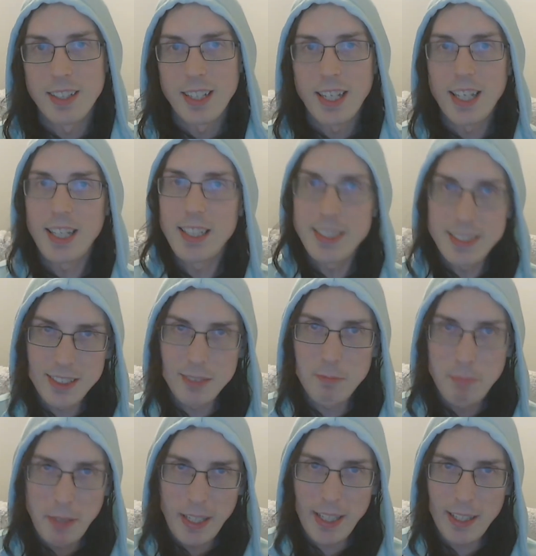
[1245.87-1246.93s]
has
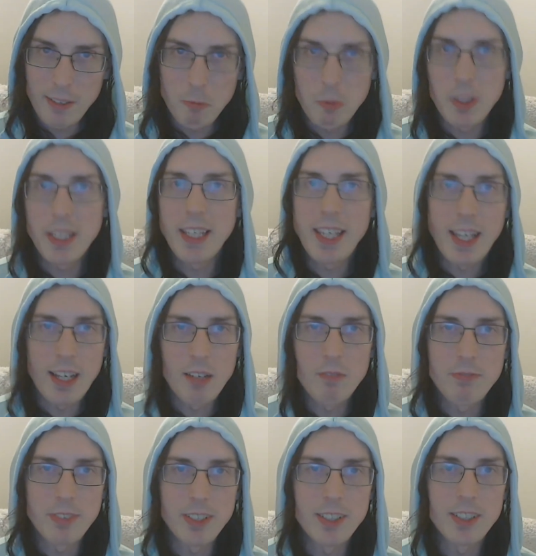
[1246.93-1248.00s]
been really
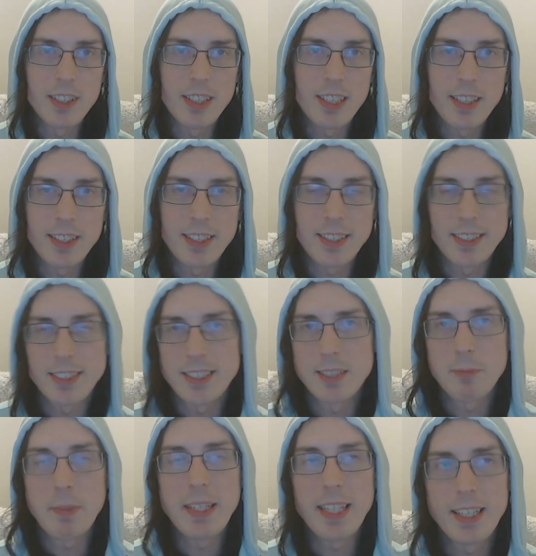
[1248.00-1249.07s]
helpful in this,
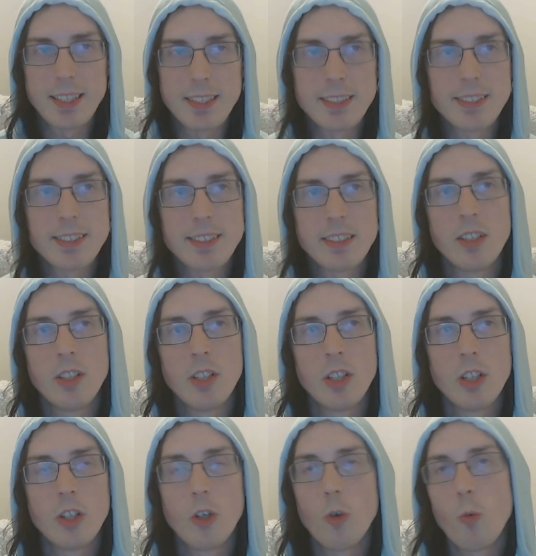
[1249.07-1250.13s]
because
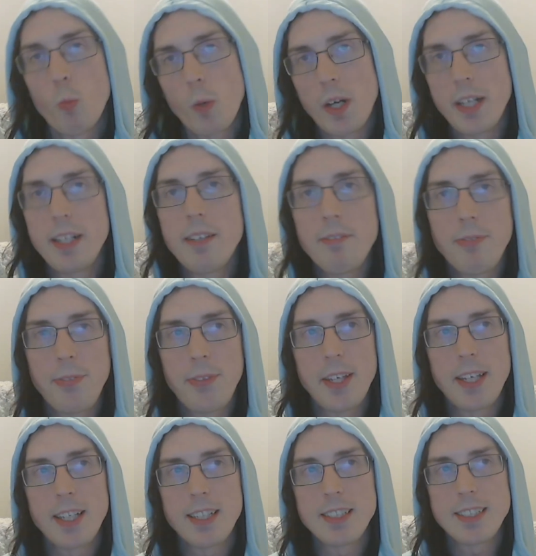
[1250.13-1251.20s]
one of
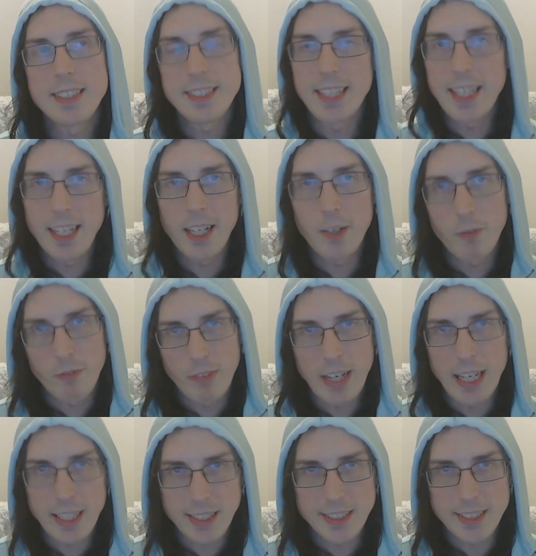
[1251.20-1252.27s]
the deciding
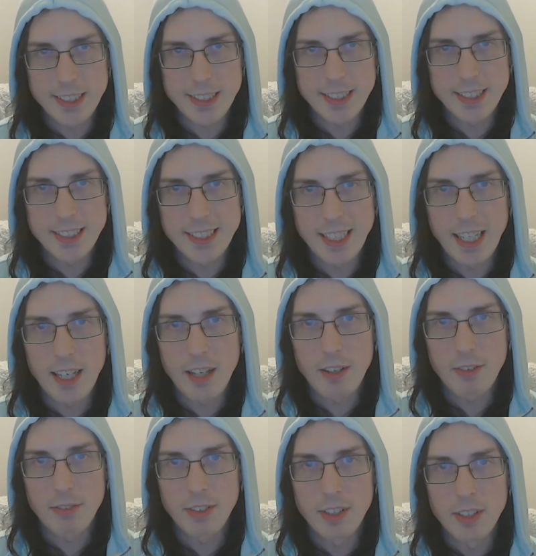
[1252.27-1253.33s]
factors
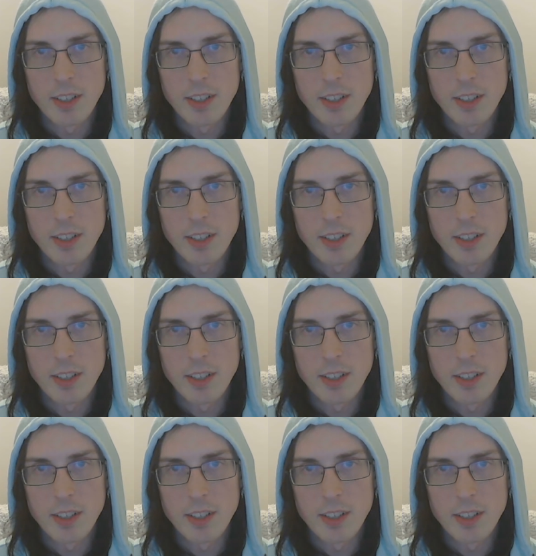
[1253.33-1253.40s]
of,